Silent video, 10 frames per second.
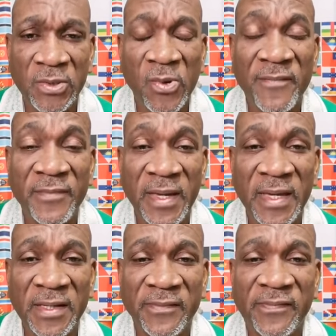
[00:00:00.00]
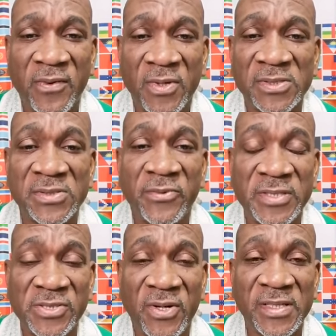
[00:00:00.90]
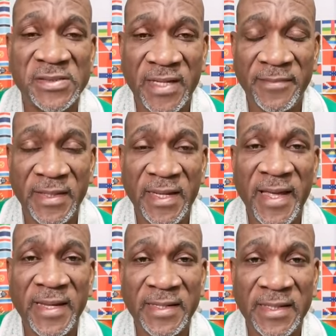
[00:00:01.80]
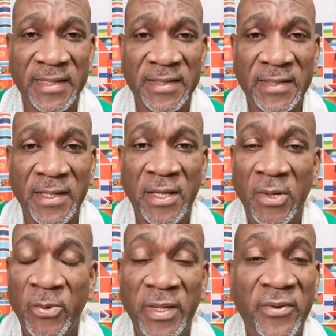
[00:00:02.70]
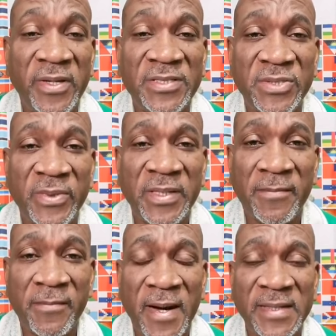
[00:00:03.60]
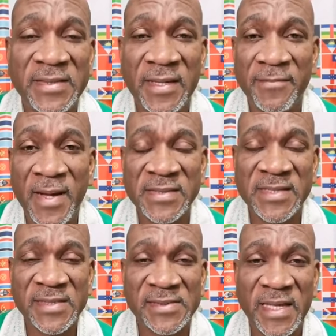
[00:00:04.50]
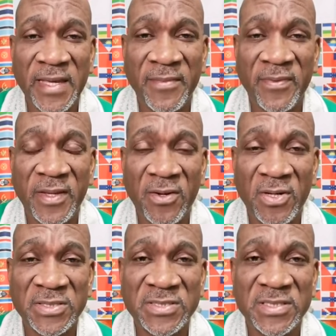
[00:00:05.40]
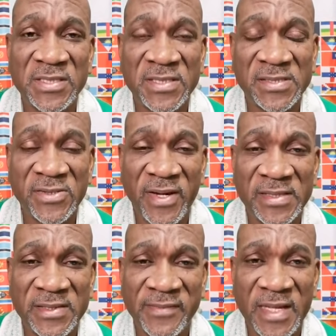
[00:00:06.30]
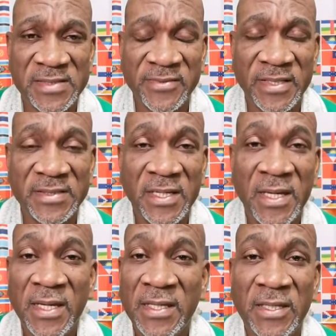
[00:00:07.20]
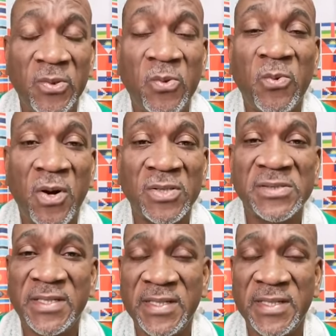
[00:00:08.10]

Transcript: you have made for us to rejoice and be glad in. We greet you in the mighty and matchless name of the Lord Jesus Christ of Nazareth, he who was